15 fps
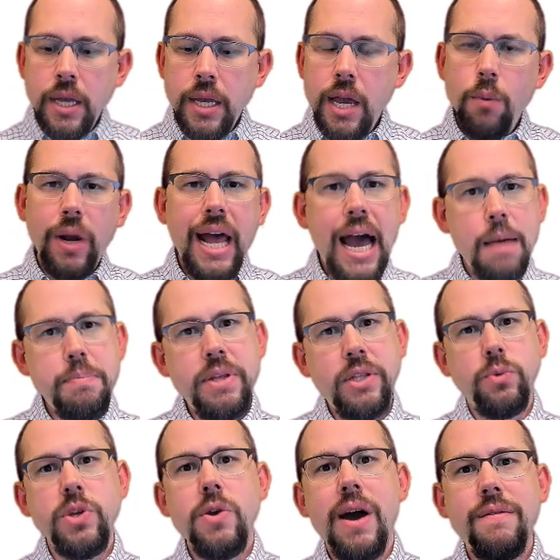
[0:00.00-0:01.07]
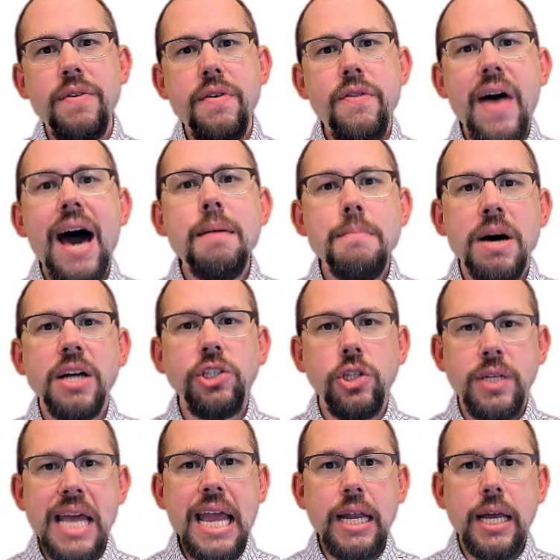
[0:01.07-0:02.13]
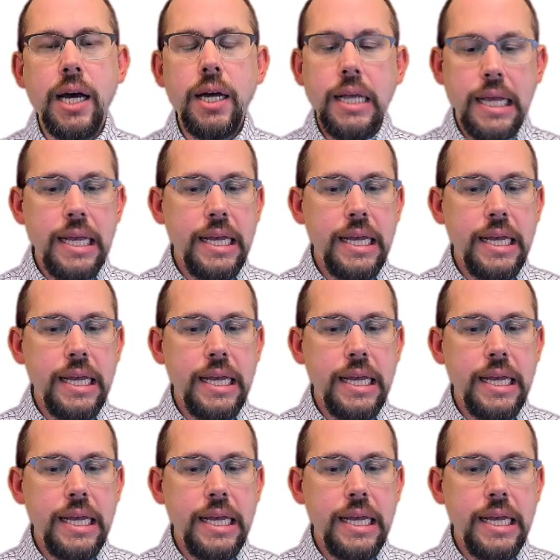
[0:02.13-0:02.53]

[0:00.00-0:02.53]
And what happens when you have that much data